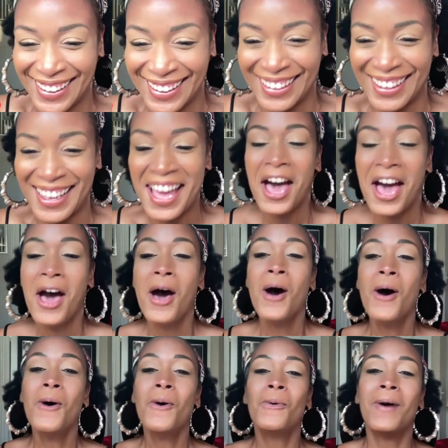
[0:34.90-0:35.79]
Yay!
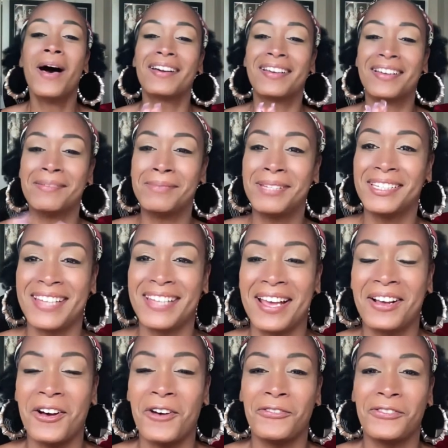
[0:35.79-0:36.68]
Welcome to
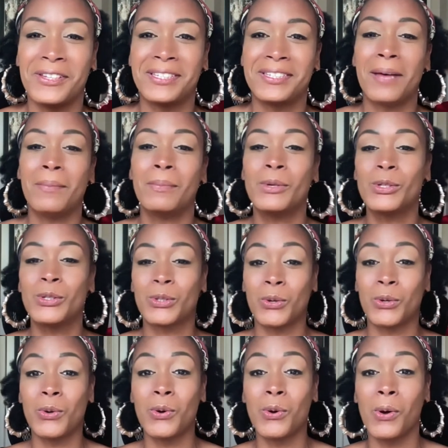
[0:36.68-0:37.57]
Sankofa Summer
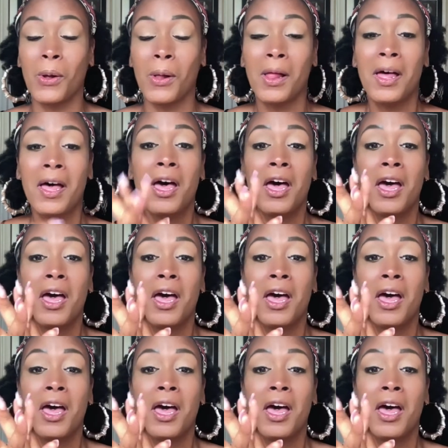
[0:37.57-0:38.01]
School.